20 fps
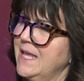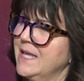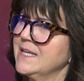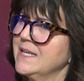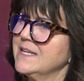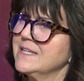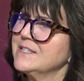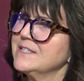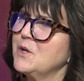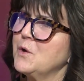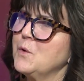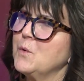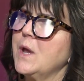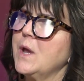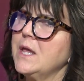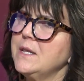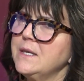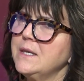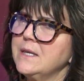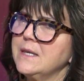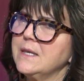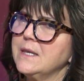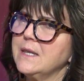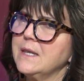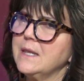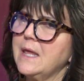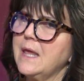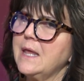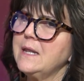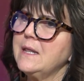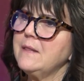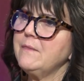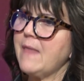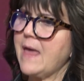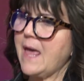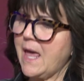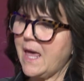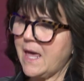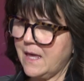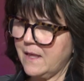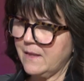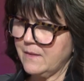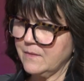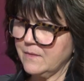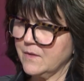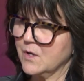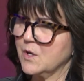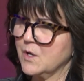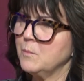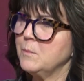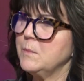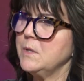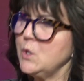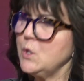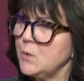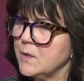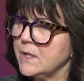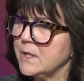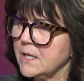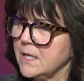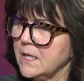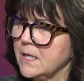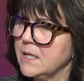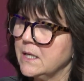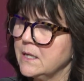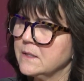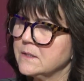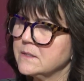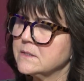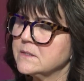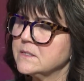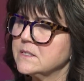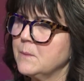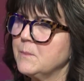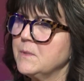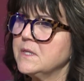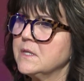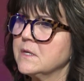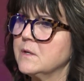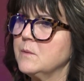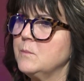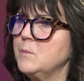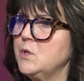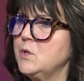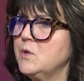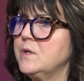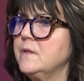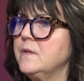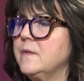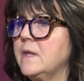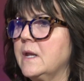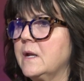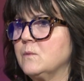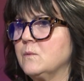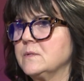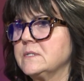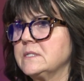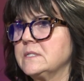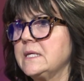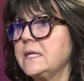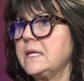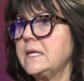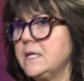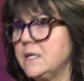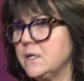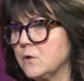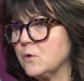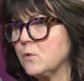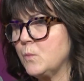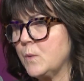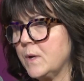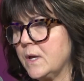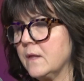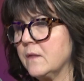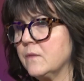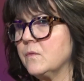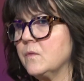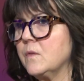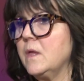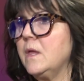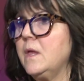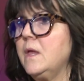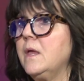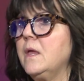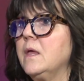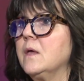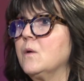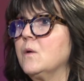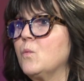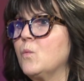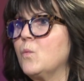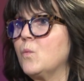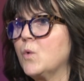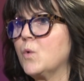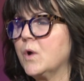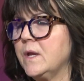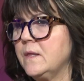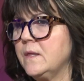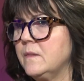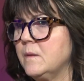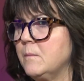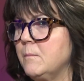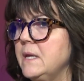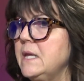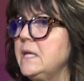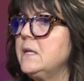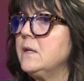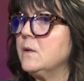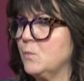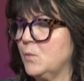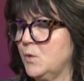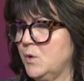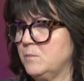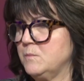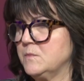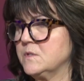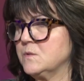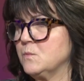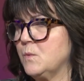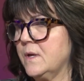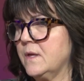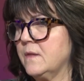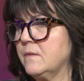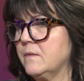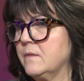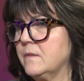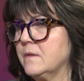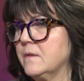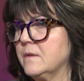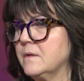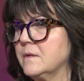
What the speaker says: So in that, the community, some of the community that I was here with were in the meeting rooms with.